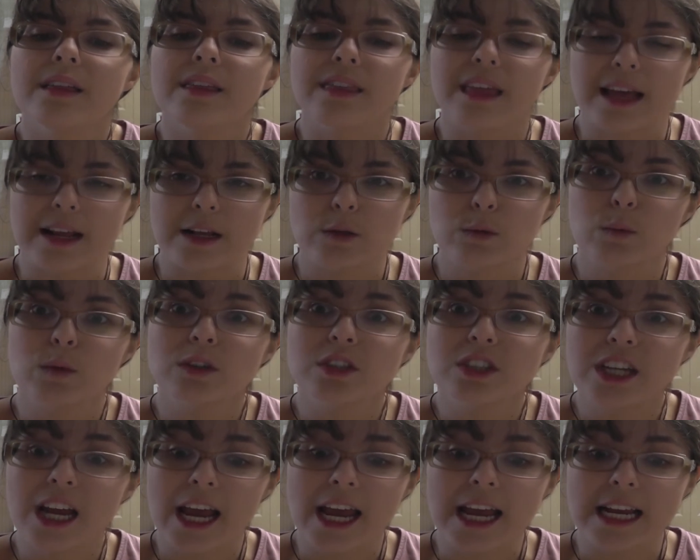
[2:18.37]
Things will
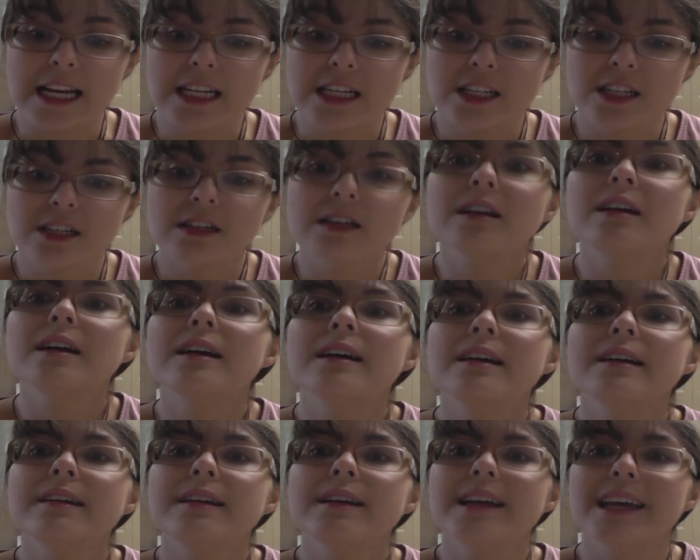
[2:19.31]
change.
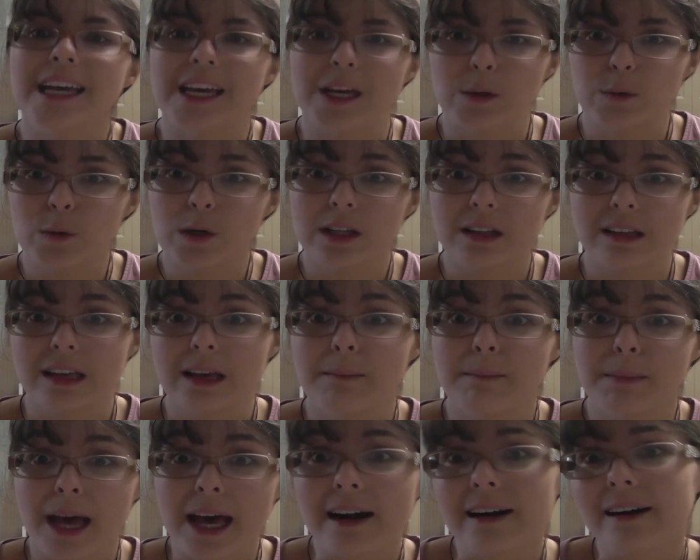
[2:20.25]
It will
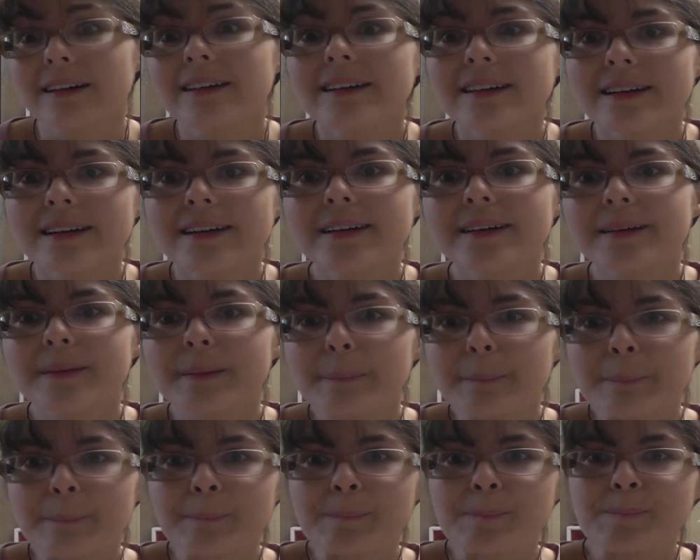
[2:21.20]
get better.
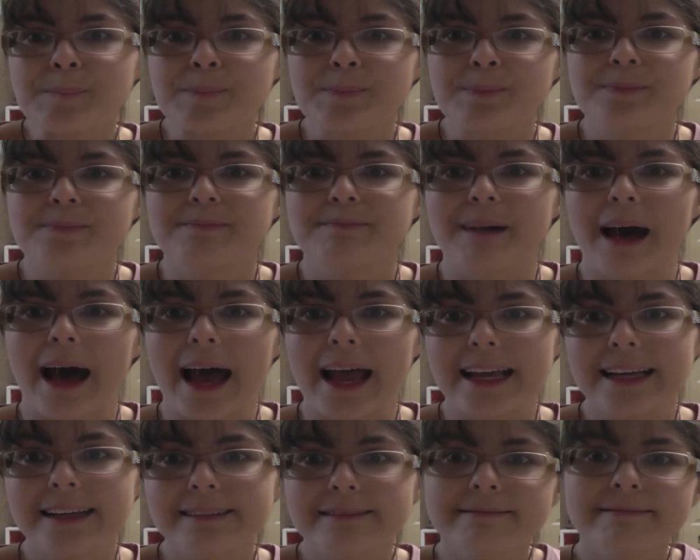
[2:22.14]
Bye.